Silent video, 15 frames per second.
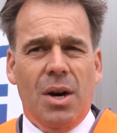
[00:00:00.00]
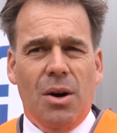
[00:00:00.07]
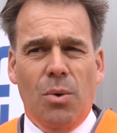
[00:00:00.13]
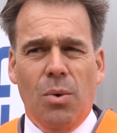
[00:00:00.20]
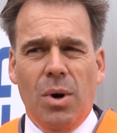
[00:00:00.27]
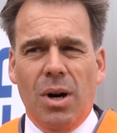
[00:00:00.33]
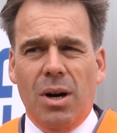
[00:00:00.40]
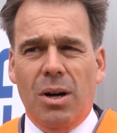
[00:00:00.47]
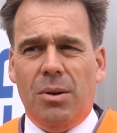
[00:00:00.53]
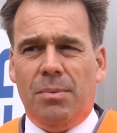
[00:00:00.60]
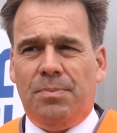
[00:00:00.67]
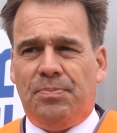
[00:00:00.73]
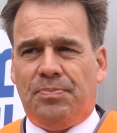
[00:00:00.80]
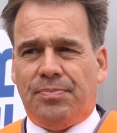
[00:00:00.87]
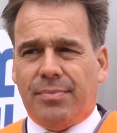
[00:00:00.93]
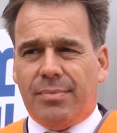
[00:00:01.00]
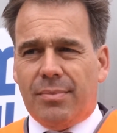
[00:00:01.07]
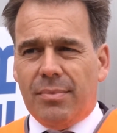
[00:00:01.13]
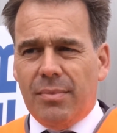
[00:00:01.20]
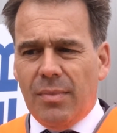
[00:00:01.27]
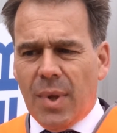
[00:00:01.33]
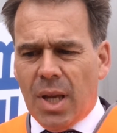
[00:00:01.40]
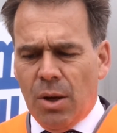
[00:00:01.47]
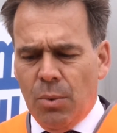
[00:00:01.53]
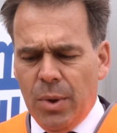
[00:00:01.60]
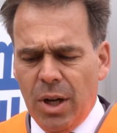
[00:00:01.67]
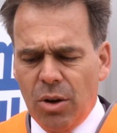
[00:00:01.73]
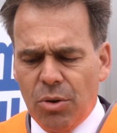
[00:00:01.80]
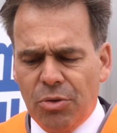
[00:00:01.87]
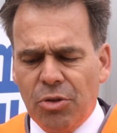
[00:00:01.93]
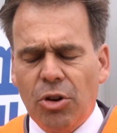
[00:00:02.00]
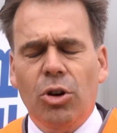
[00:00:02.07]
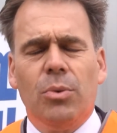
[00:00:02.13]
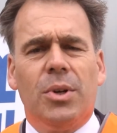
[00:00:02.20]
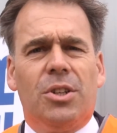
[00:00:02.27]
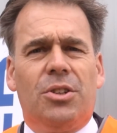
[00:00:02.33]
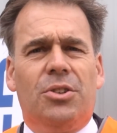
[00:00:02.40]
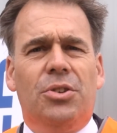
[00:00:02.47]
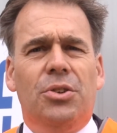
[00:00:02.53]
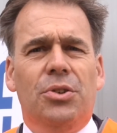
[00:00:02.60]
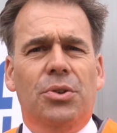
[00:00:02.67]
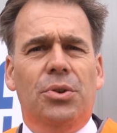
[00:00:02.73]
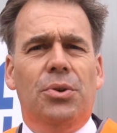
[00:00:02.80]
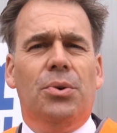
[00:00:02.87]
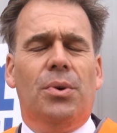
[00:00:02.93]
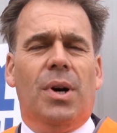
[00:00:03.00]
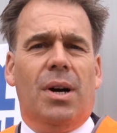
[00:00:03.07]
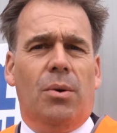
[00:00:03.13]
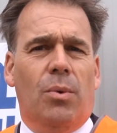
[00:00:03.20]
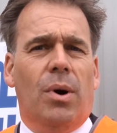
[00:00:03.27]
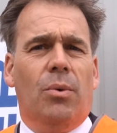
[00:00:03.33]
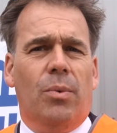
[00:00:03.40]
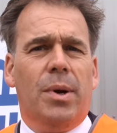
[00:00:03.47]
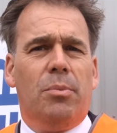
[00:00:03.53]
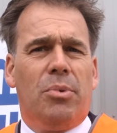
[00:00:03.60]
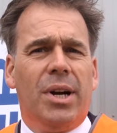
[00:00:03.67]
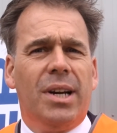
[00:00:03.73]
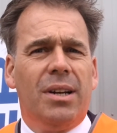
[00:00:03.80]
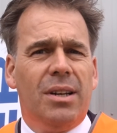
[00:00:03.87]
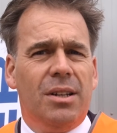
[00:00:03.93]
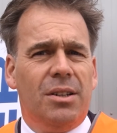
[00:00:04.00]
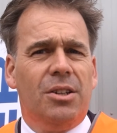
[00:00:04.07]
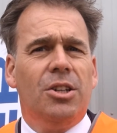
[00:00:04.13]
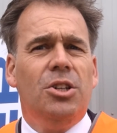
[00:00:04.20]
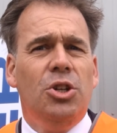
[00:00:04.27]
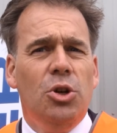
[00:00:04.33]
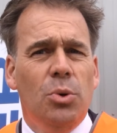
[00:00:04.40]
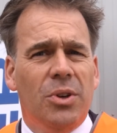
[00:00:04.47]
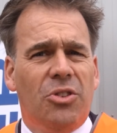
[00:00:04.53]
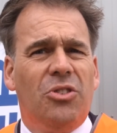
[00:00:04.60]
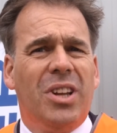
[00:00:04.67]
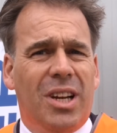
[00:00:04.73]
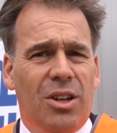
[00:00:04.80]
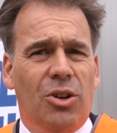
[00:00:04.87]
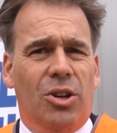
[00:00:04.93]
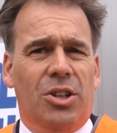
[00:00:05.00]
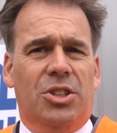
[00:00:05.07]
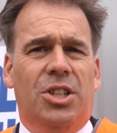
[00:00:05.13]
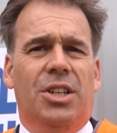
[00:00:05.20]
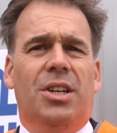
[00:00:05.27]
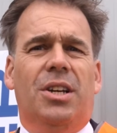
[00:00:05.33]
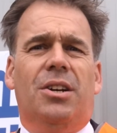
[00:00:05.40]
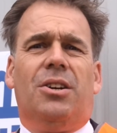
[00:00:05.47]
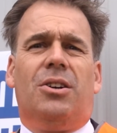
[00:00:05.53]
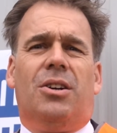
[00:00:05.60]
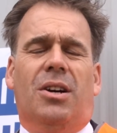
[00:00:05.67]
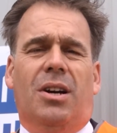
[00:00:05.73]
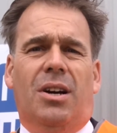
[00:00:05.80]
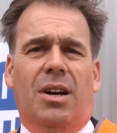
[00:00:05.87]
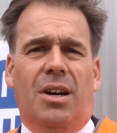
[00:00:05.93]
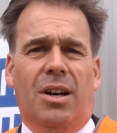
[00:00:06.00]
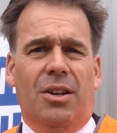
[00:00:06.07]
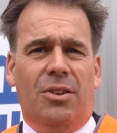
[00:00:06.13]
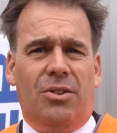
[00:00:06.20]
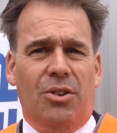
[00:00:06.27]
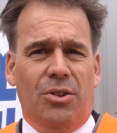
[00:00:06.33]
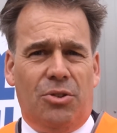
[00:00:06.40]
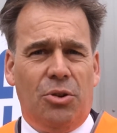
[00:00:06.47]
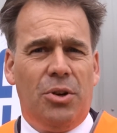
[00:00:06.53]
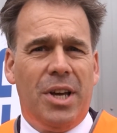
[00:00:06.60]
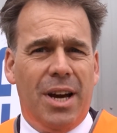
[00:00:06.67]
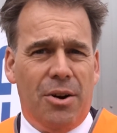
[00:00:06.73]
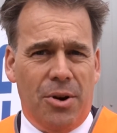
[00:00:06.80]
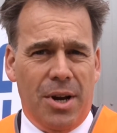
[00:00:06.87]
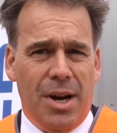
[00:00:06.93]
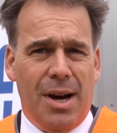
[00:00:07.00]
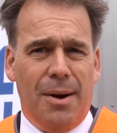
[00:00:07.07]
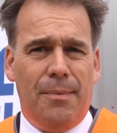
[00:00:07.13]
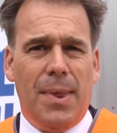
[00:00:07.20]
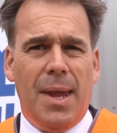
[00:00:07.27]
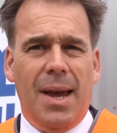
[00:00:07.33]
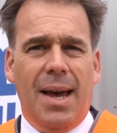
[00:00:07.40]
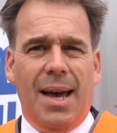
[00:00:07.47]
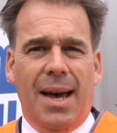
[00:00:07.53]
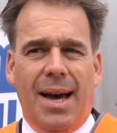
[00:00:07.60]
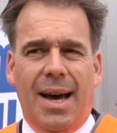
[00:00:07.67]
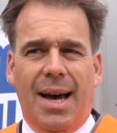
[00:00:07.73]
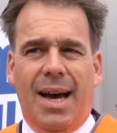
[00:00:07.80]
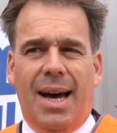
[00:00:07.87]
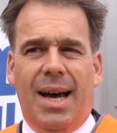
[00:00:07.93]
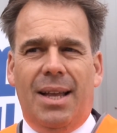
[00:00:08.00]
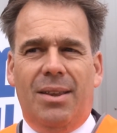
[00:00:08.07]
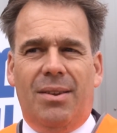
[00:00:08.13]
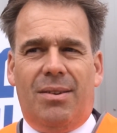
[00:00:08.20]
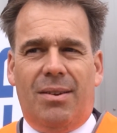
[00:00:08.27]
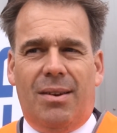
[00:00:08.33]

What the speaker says: Well, we look forward to, we bring the newest technology here to the area, and